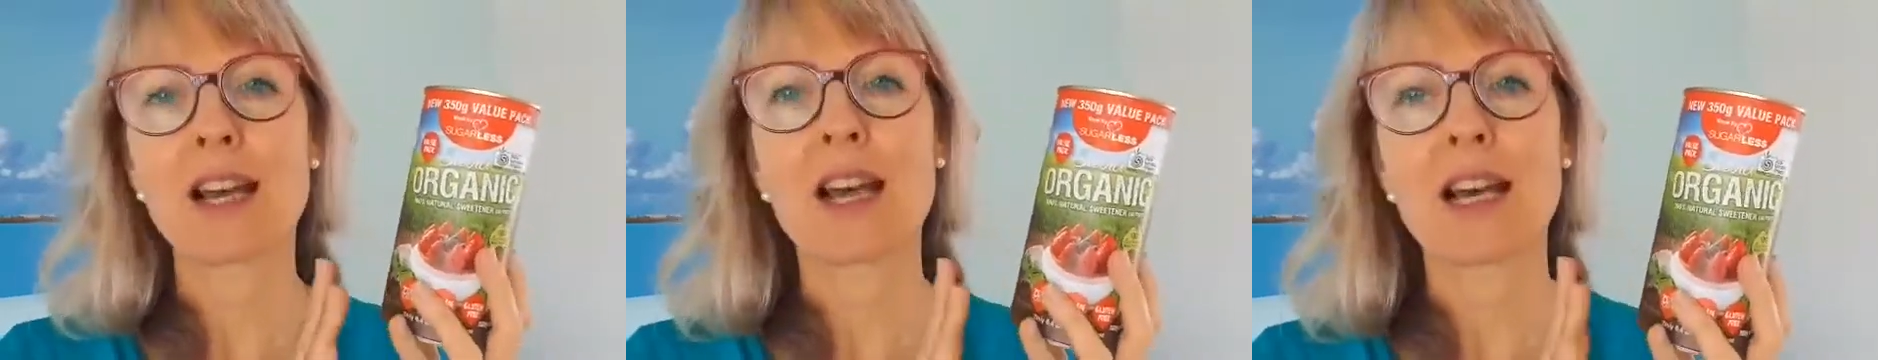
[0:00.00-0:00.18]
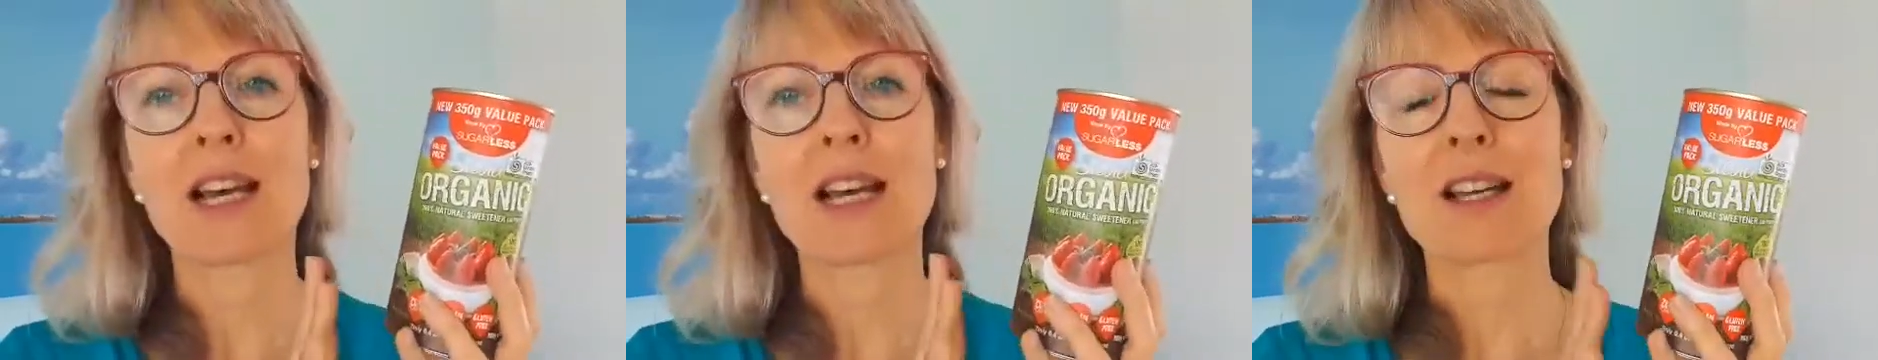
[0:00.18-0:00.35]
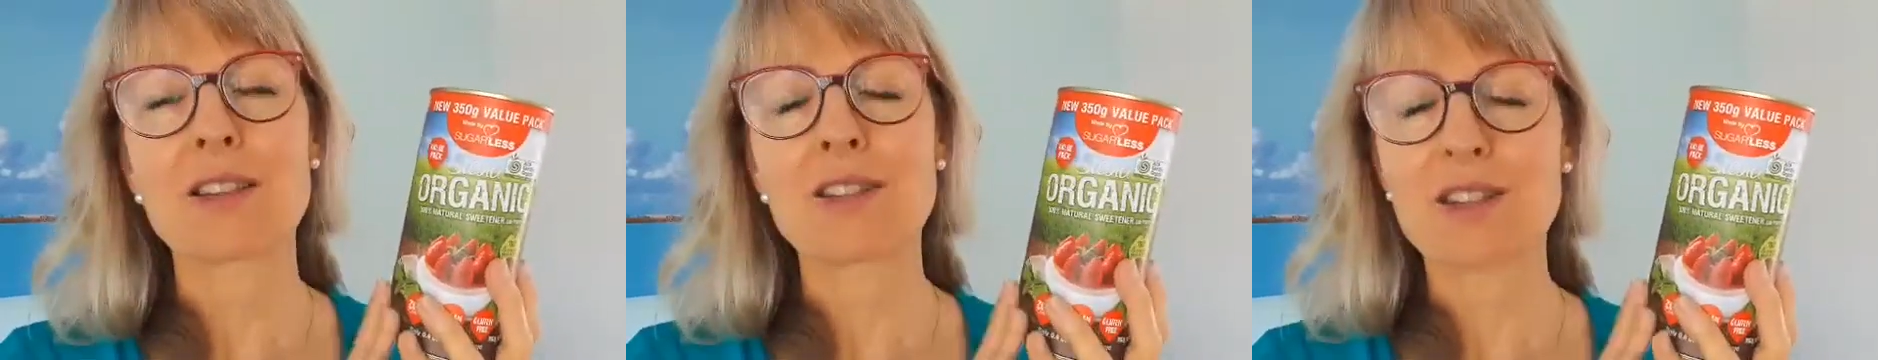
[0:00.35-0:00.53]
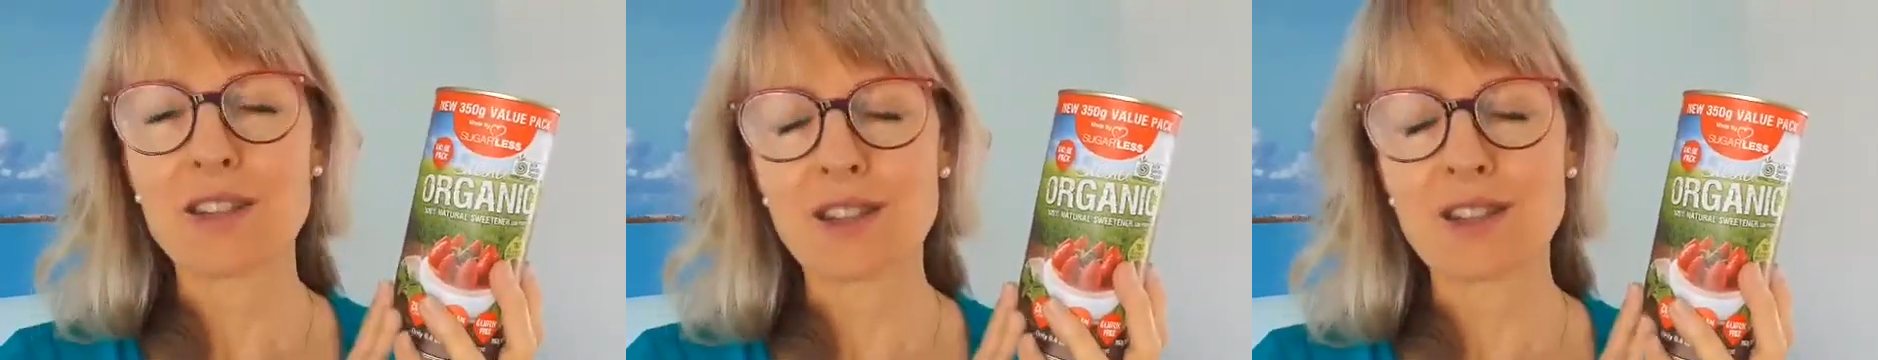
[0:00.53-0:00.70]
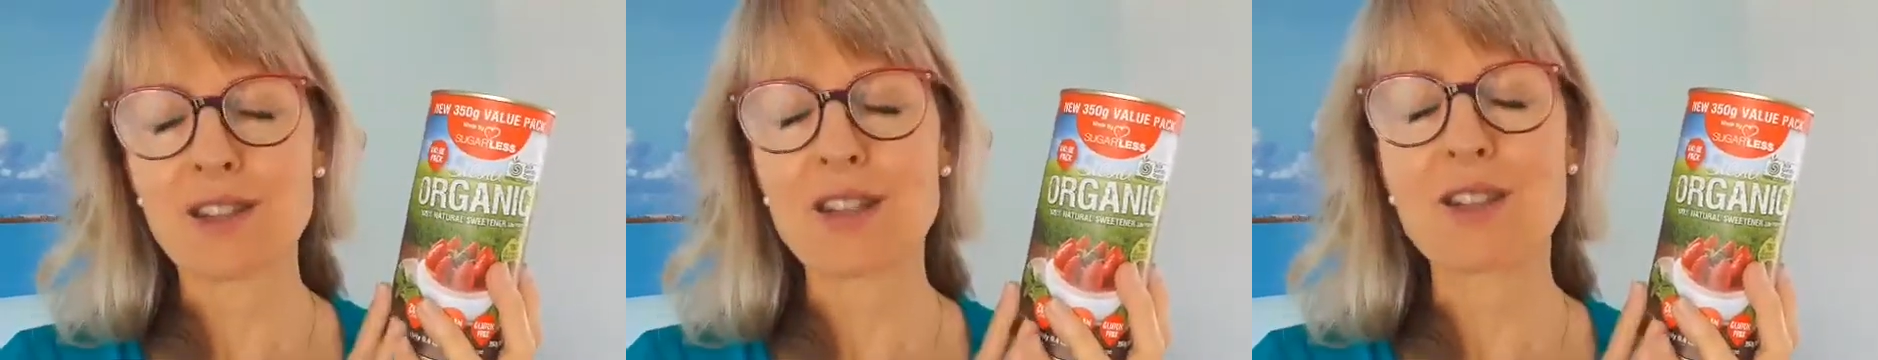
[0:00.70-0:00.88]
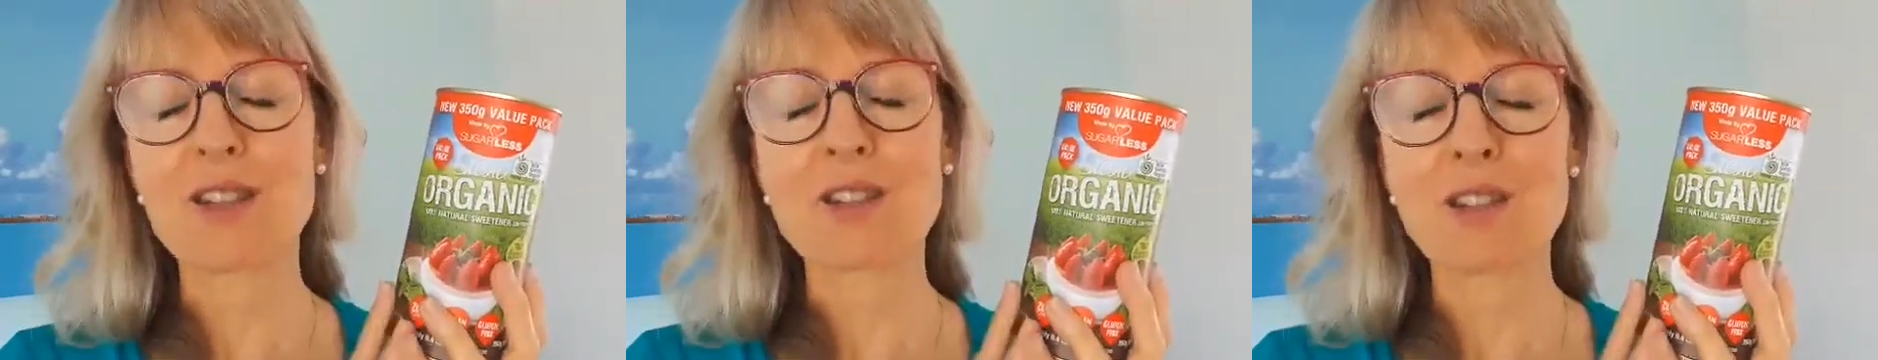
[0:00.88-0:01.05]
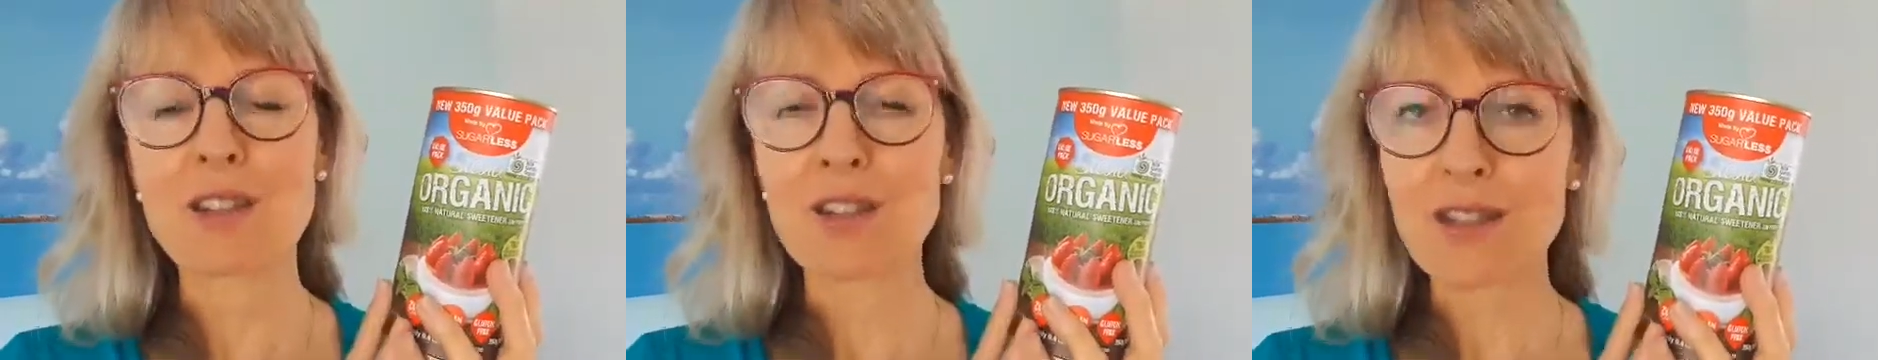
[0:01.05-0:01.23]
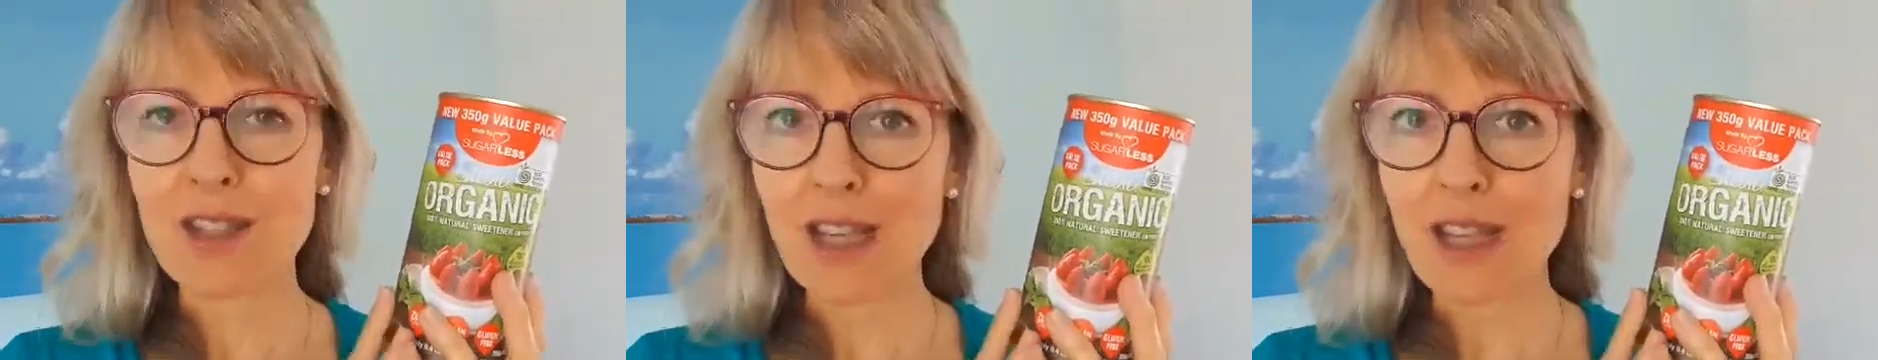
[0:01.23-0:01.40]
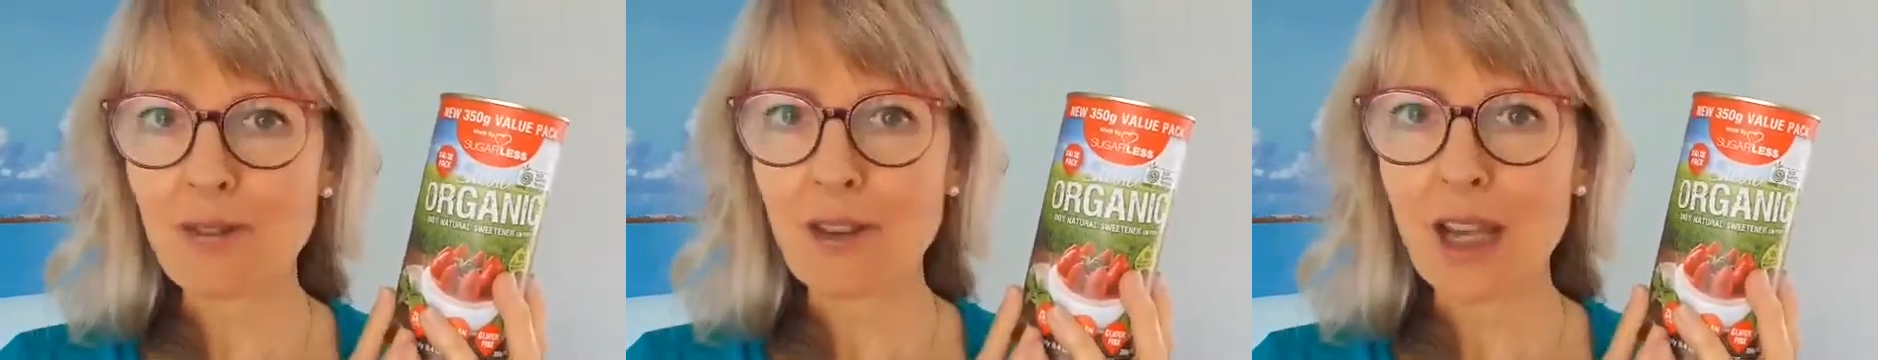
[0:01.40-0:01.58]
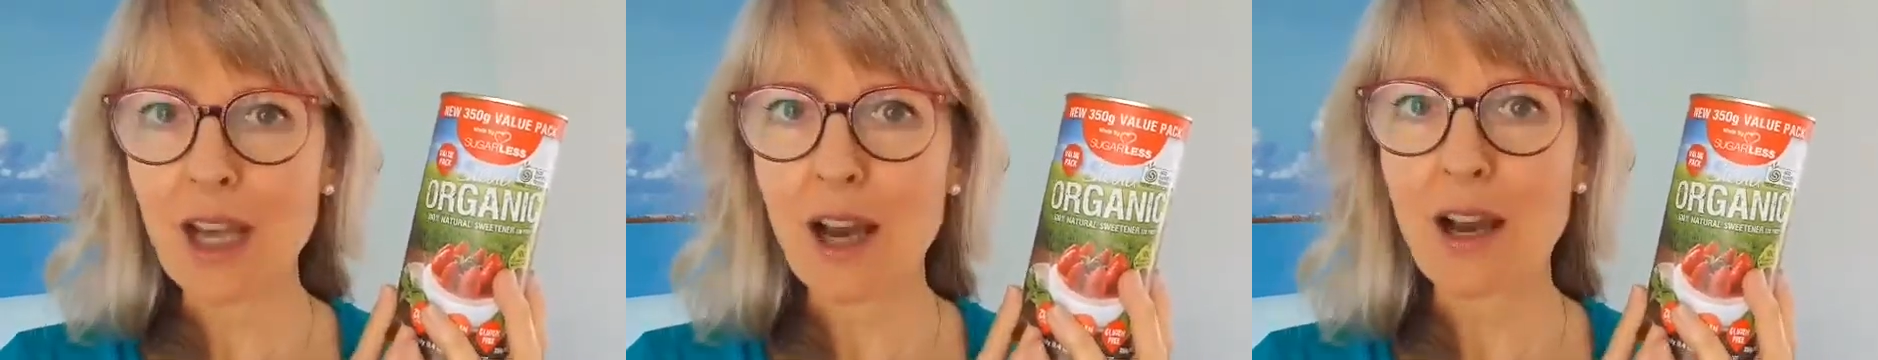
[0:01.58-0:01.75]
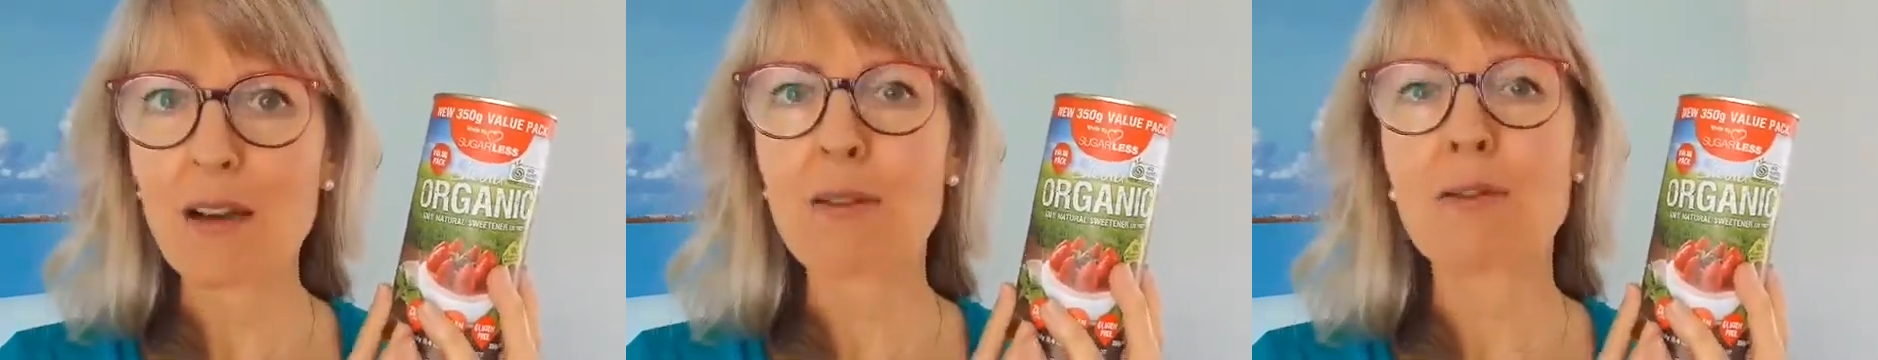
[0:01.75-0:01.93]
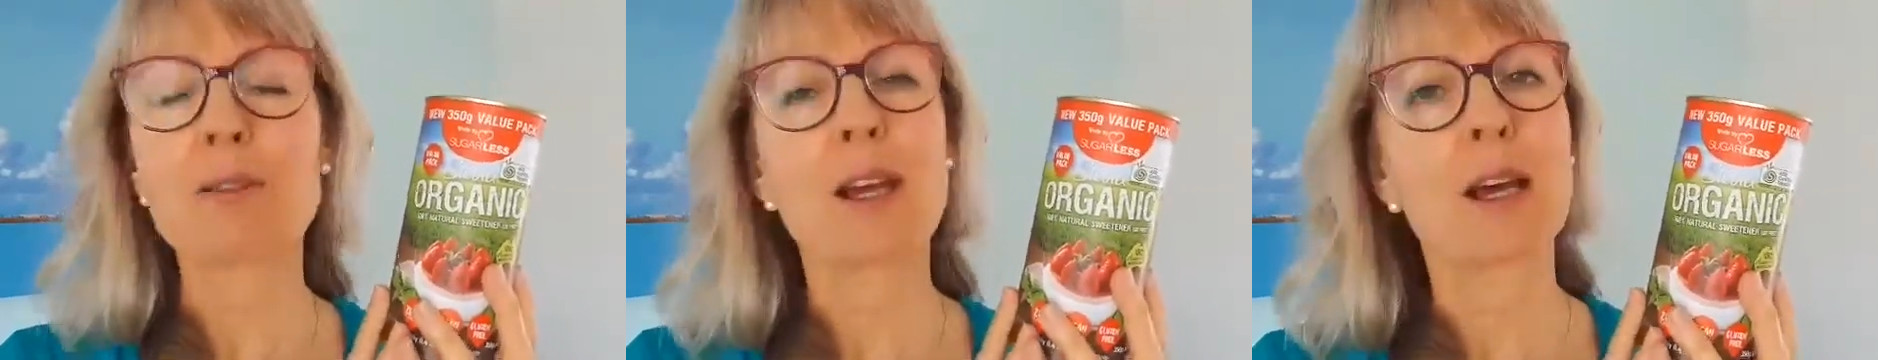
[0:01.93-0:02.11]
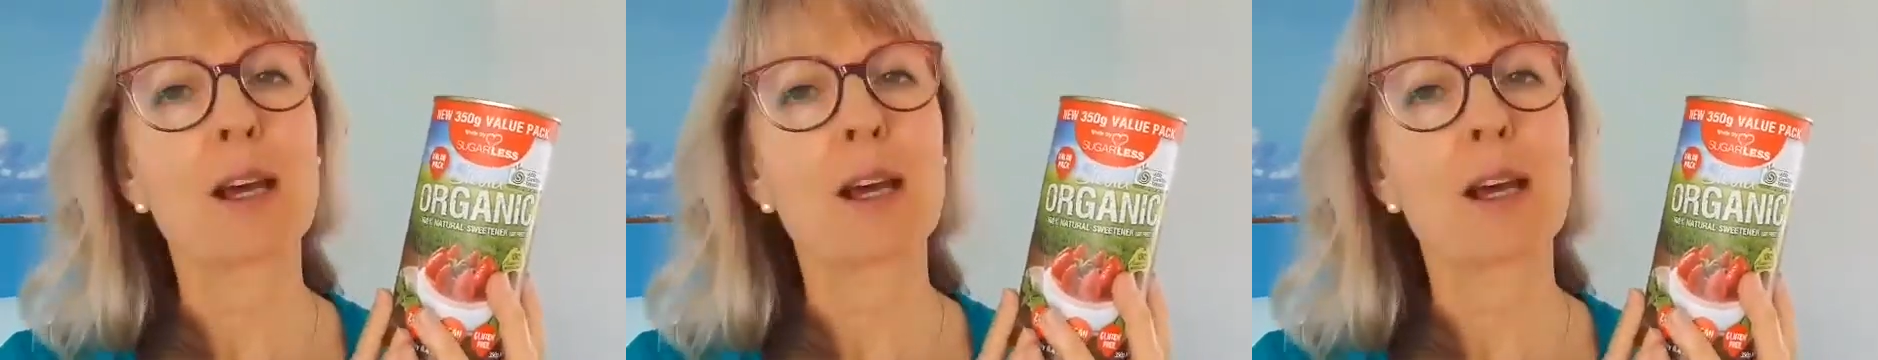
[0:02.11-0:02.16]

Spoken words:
this is a stevia